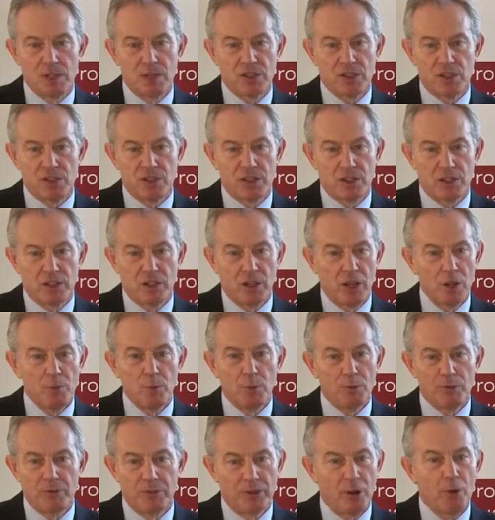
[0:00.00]
is just a
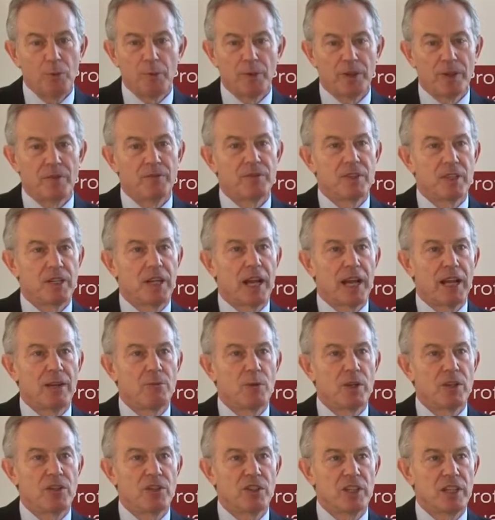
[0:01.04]
global phenomenon today,
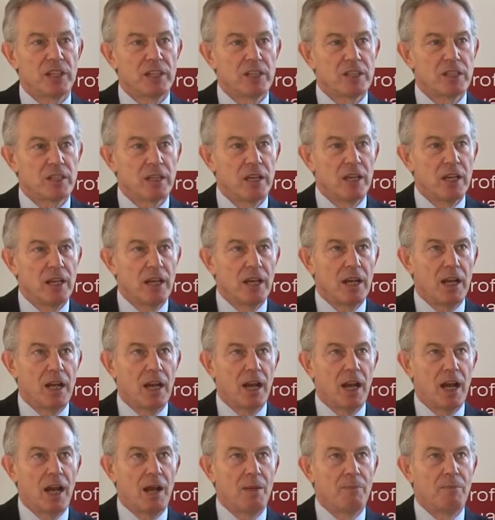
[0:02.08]
which is
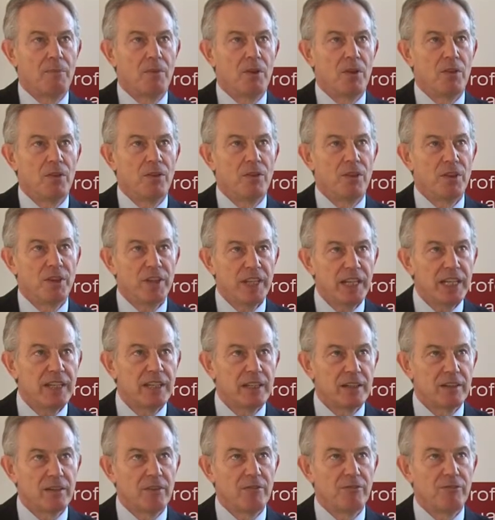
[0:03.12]
um, the
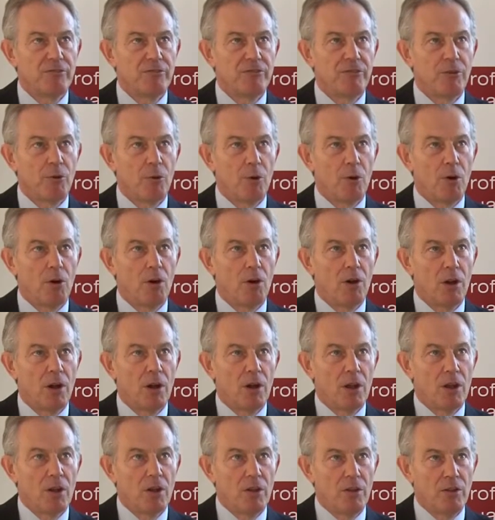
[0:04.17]
need for
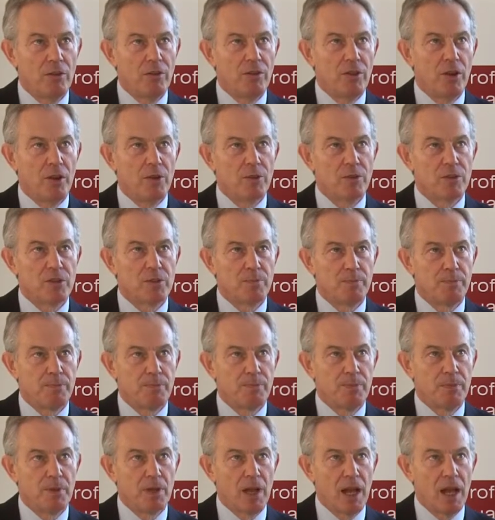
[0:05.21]
those
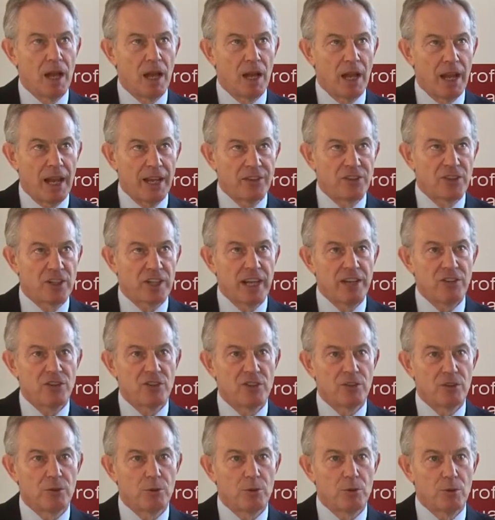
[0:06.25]
uh,
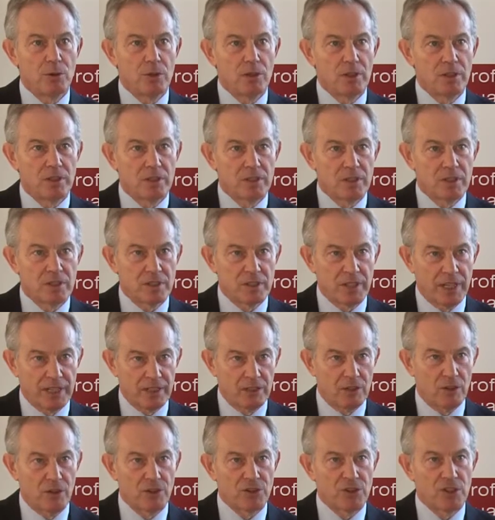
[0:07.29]
educational,
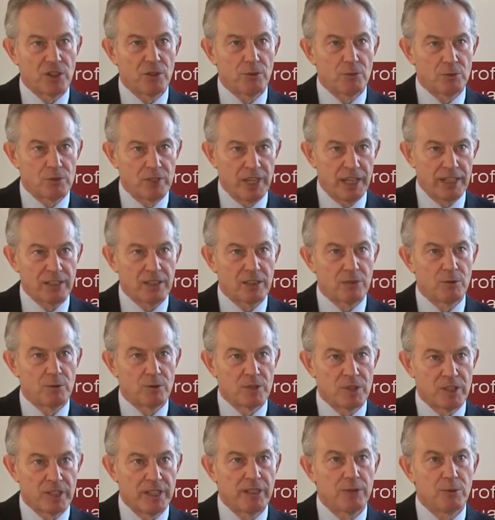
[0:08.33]
technological,
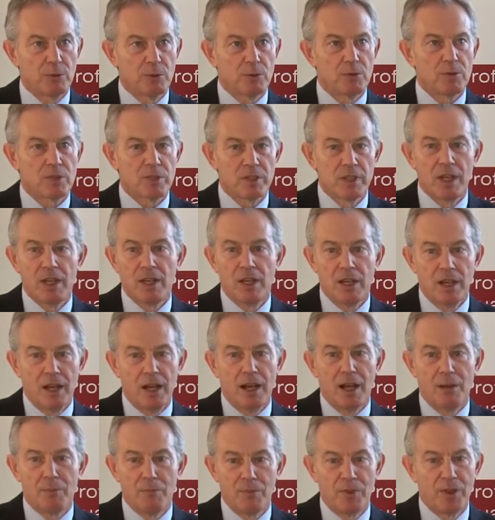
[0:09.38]
technical skills
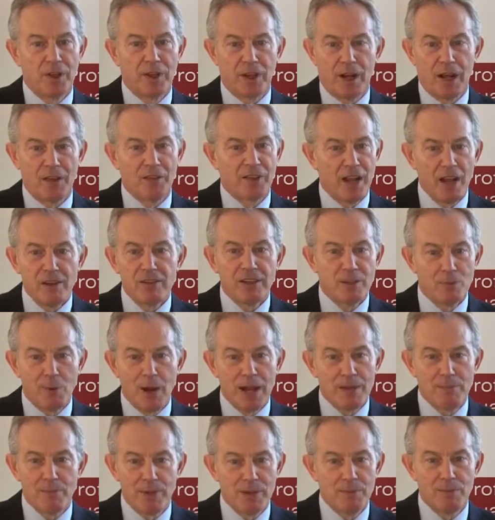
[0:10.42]
um, that are the only
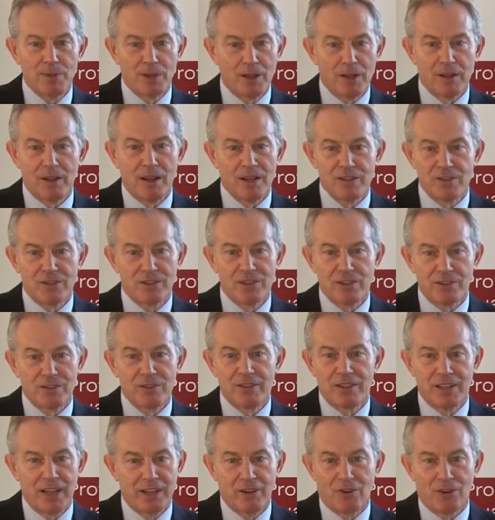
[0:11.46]
way people are going to
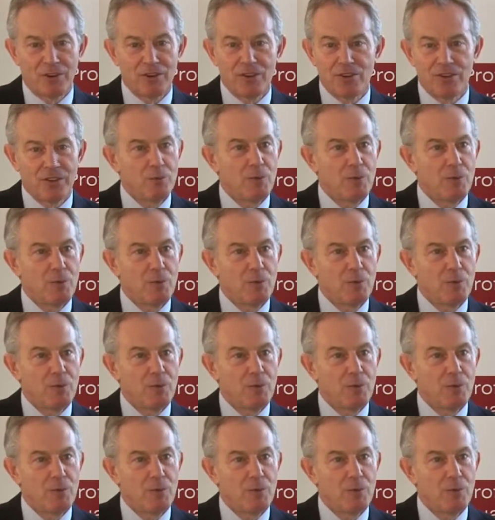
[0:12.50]
get on and